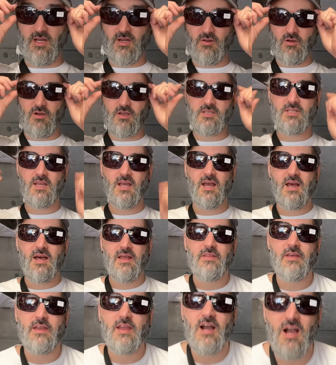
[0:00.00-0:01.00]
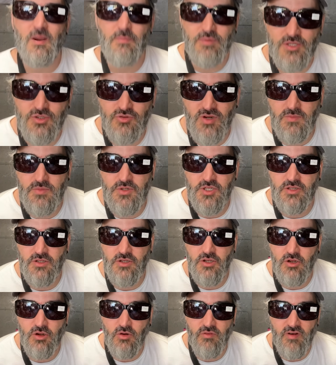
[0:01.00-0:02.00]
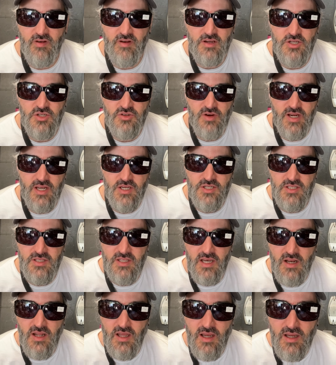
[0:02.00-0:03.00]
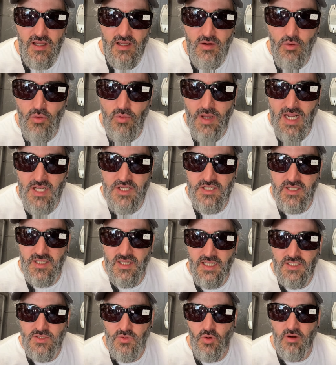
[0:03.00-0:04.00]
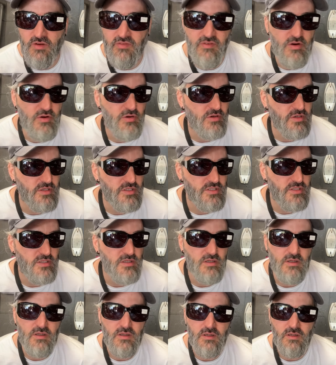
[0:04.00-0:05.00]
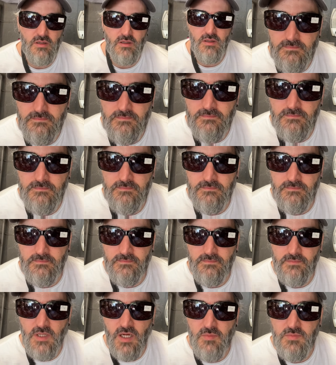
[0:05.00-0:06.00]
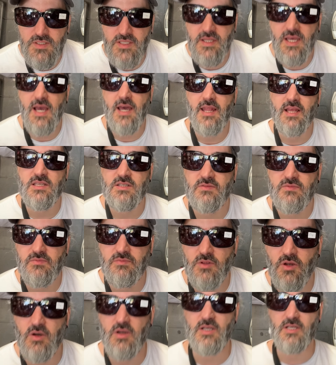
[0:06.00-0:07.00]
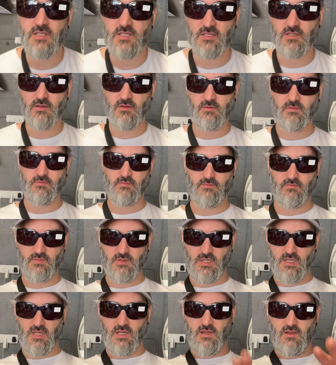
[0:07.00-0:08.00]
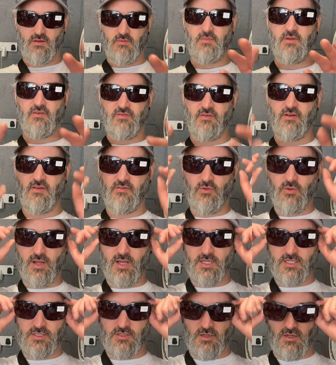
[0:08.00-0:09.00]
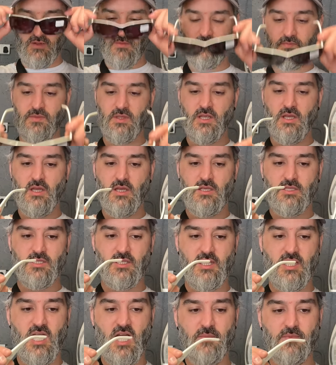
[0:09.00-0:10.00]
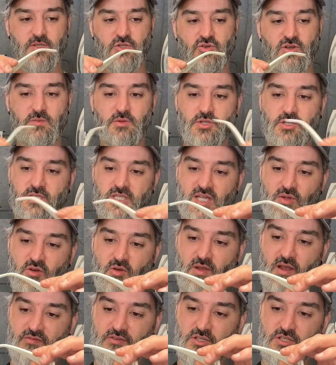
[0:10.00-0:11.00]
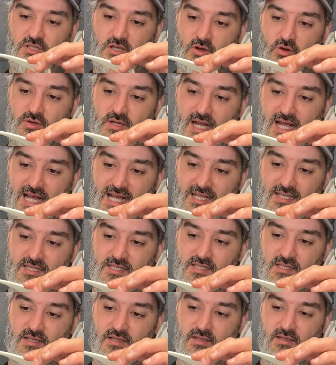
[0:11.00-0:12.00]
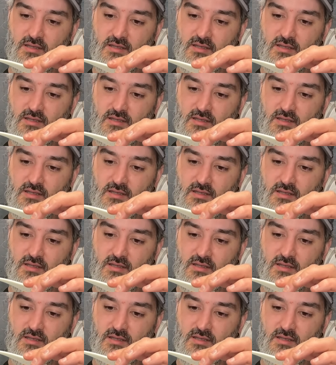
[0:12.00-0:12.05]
nice. They are prescription. You look very strange in there like that. Oh, actually, that's quite focused. Hmm, up to there, that's nice. A bit further away, it's not. So they are prescription. So they will be after sold as